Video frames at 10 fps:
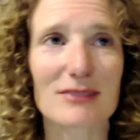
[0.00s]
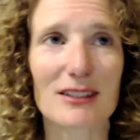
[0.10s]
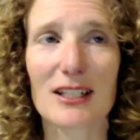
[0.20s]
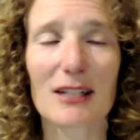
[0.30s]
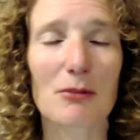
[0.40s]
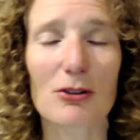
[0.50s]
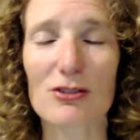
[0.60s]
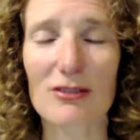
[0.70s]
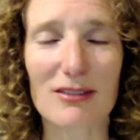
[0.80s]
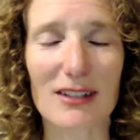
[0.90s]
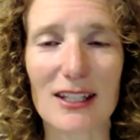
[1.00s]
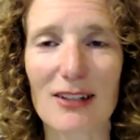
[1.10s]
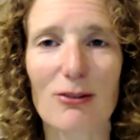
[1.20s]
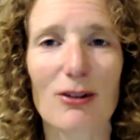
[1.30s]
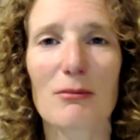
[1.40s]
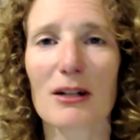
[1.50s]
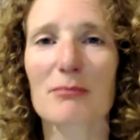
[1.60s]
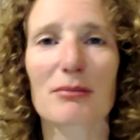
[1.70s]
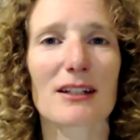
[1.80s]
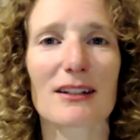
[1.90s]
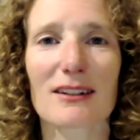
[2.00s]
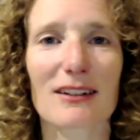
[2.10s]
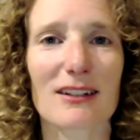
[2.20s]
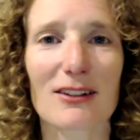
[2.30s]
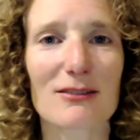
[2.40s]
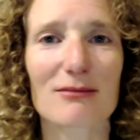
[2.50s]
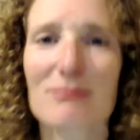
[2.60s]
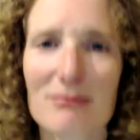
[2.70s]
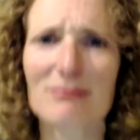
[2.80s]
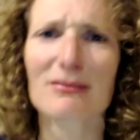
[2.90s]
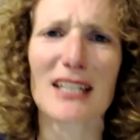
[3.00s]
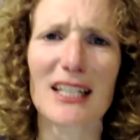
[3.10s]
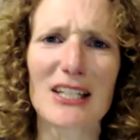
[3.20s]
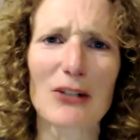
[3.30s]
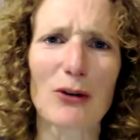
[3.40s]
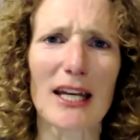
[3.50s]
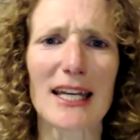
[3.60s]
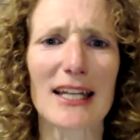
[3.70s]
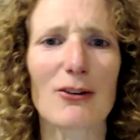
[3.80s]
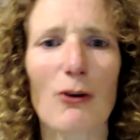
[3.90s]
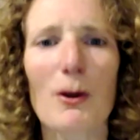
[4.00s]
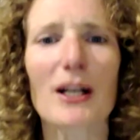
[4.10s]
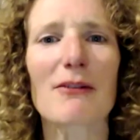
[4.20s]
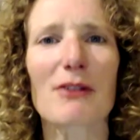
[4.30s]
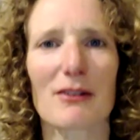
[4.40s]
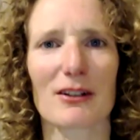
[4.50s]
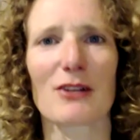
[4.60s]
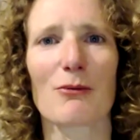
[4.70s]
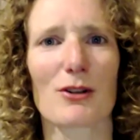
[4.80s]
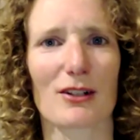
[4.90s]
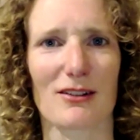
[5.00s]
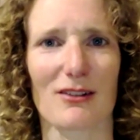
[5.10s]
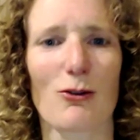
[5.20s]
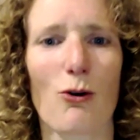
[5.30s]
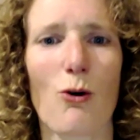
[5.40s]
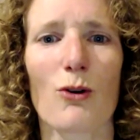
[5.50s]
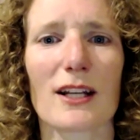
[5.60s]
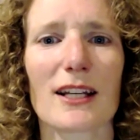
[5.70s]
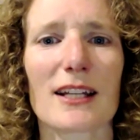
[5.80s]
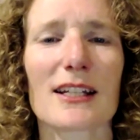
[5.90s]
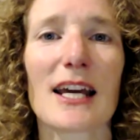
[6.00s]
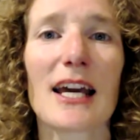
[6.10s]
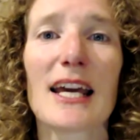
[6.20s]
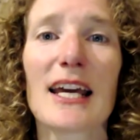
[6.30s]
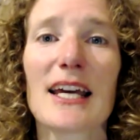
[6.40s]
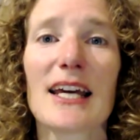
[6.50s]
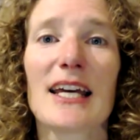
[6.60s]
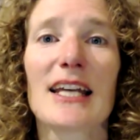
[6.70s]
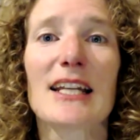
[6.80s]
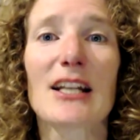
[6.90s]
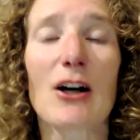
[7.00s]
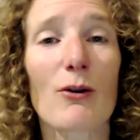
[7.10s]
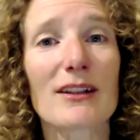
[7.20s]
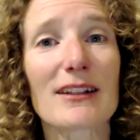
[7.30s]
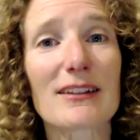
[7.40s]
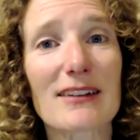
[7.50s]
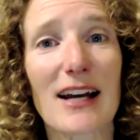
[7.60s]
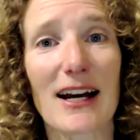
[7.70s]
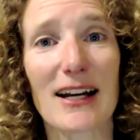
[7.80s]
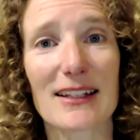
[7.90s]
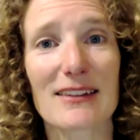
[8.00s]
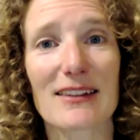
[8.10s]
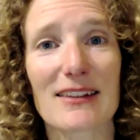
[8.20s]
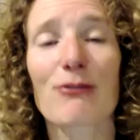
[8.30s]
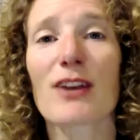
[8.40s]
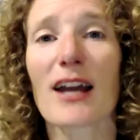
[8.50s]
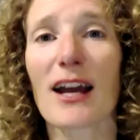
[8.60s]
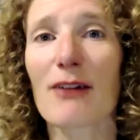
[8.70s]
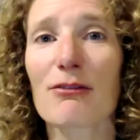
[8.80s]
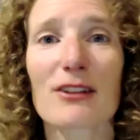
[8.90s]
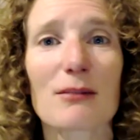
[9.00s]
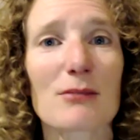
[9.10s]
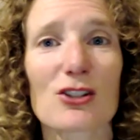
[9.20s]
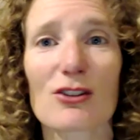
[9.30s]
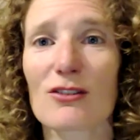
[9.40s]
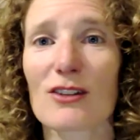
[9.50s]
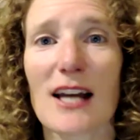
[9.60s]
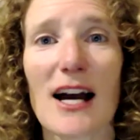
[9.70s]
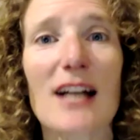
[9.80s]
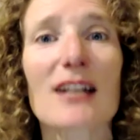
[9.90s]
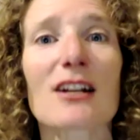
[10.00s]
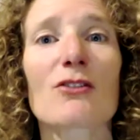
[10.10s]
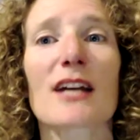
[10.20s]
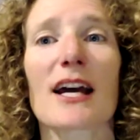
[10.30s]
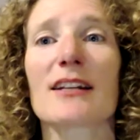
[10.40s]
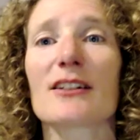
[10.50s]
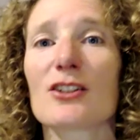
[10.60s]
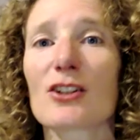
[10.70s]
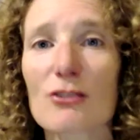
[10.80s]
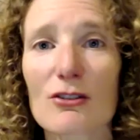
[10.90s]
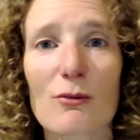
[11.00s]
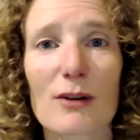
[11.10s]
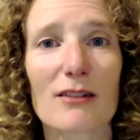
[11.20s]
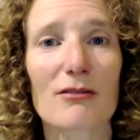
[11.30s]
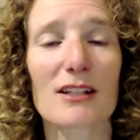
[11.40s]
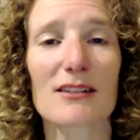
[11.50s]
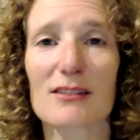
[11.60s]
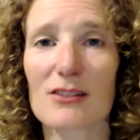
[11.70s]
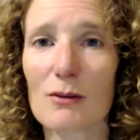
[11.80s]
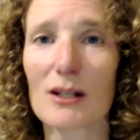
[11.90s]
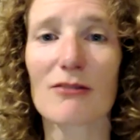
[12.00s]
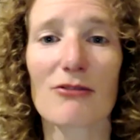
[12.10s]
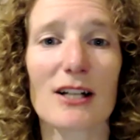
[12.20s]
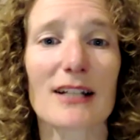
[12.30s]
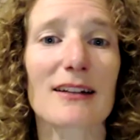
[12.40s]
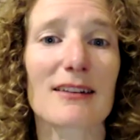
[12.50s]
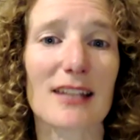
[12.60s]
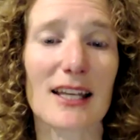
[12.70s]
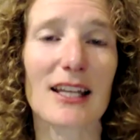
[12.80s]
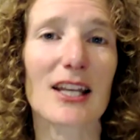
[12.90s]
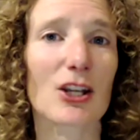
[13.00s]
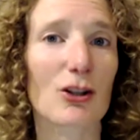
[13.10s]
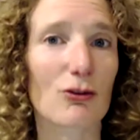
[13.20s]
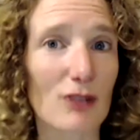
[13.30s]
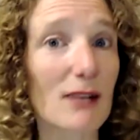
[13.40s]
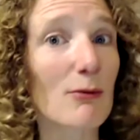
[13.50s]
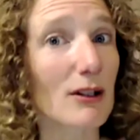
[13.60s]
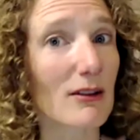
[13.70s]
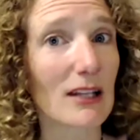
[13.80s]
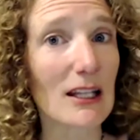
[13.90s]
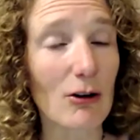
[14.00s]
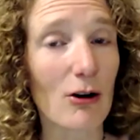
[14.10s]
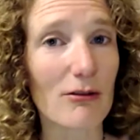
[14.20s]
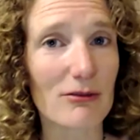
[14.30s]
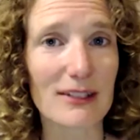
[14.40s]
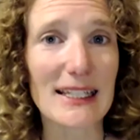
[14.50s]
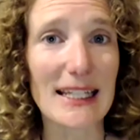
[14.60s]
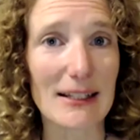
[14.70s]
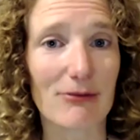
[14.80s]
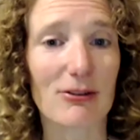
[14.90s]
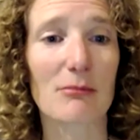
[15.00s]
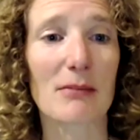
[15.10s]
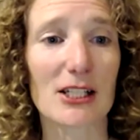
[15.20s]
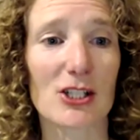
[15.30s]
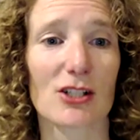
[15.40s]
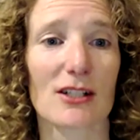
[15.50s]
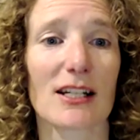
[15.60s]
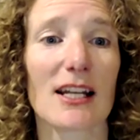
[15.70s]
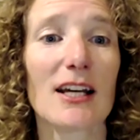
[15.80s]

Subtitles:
an emotional thing or it might be, in your head or whatever you want to call it. Now, in this case, if you have some issues and you can't locate it, you don't know where the reason is, no one can find anything, you really want to think of inflammation.